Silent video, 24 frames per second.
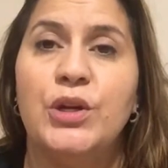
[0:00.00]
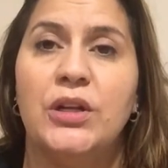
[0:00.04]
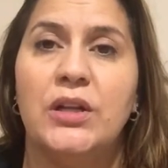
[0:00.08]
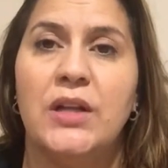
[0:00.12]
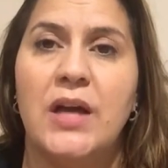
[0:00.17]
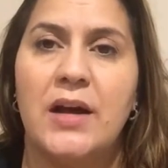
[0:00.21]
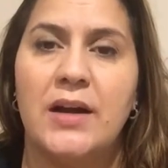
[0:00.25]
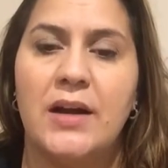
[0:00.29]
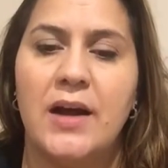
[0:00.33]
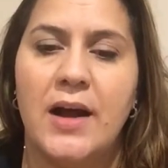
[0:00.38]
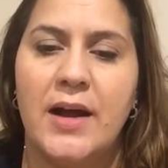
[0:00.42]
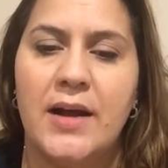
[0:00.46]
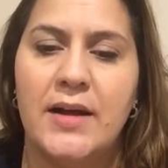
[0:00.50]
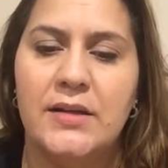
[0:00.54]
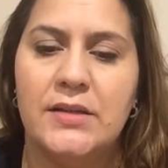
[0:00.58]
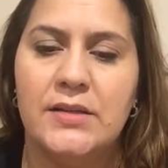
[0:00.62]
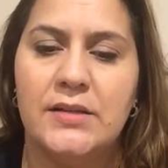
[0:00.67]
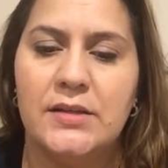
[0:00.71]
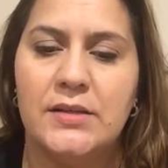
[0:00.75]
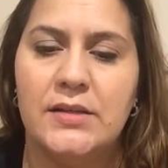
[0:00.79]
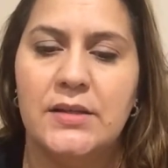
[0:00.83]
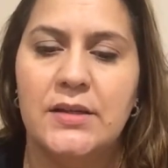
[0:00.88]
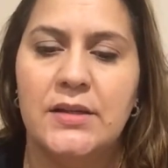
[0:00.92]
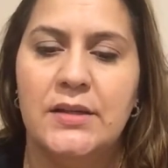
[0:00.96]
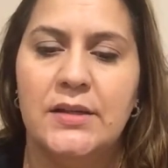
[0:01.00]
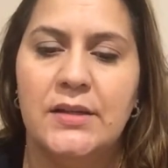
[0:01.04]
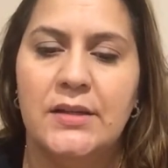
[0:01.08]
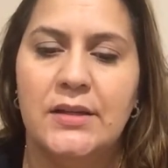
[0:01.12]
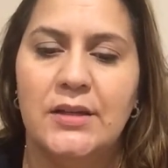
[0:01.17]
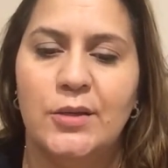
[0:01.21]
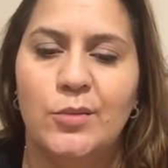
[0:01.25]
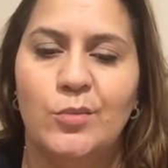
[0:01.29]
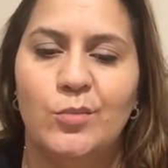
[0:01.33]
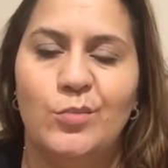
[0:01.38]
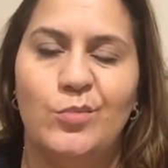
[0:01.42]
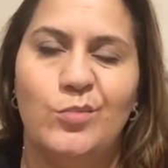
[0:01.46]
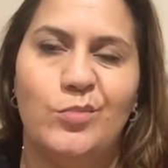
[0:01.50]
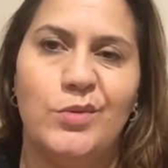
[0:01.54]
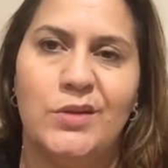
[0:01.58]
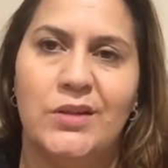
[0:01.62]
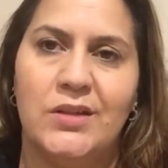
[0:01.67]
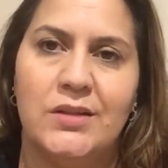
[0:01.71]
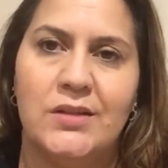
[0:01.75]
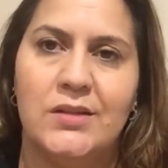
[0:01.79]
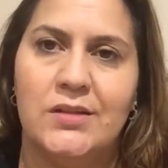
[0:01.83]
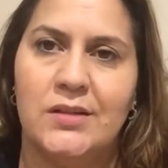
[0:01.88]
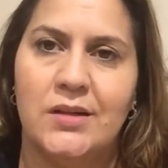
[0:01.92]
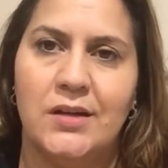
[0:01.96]
a lot of ice, but
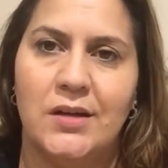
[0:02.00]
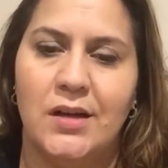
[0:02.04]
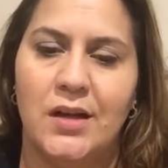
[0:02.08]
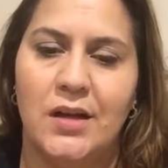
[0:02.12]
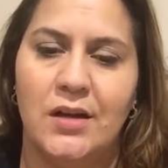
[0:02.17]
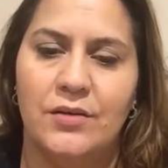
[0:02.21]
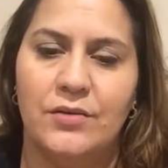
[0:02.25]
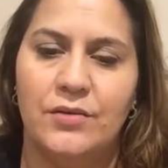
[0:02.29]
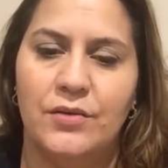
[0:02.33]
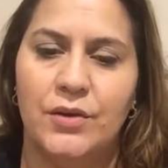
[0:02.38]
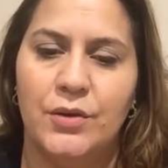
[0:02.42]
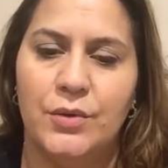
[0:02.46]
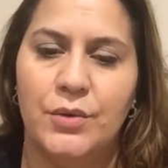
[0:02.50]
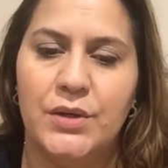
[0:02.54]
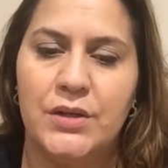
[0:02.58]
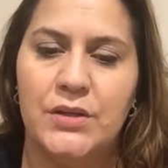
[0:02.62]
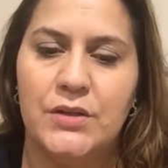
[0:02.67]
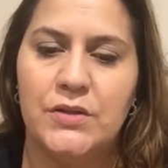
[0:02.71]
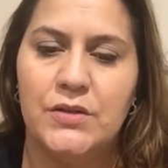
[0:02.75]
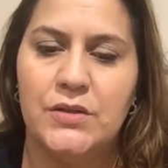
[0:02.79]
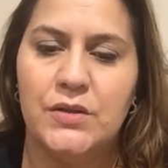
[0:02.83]
it's not a lot of fluids.